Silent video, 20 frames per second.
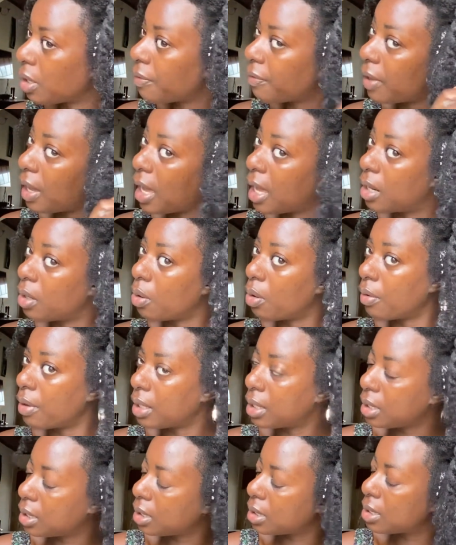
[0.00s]
If I hadn't
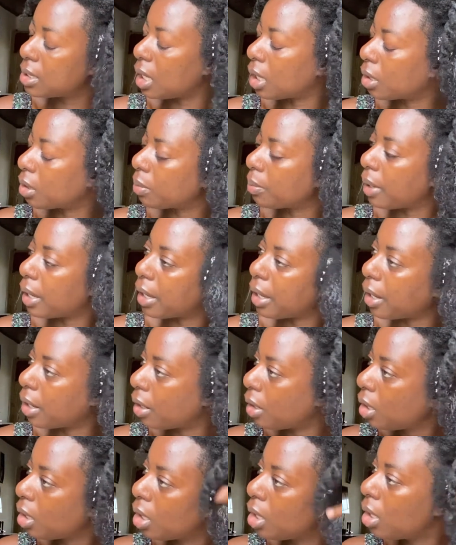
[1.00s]
already detangled my
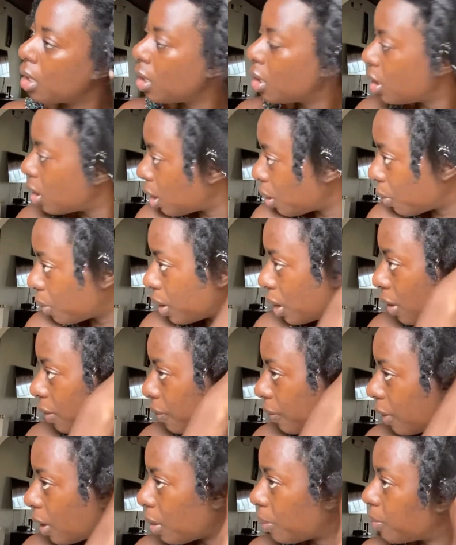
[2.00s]
hair, it would
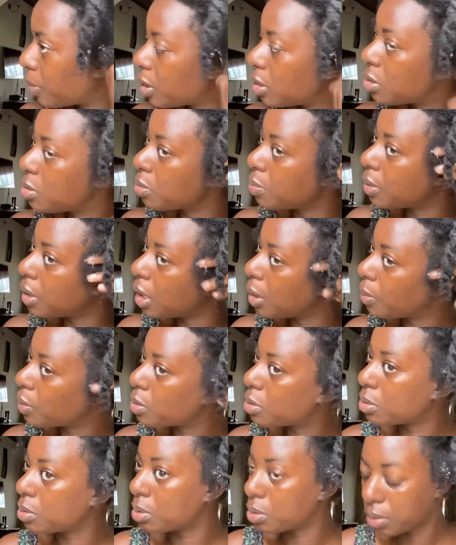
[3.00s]
have helped me to be able
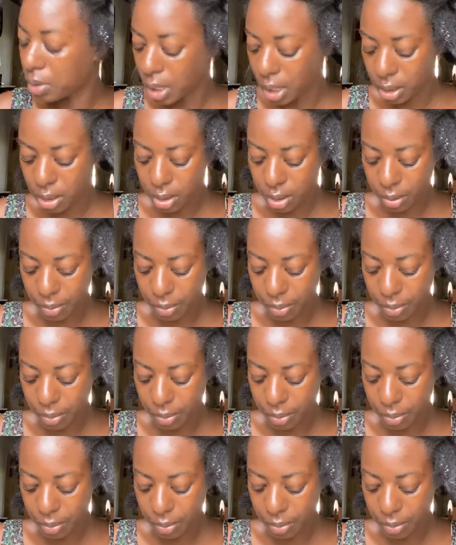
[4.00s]
to do that.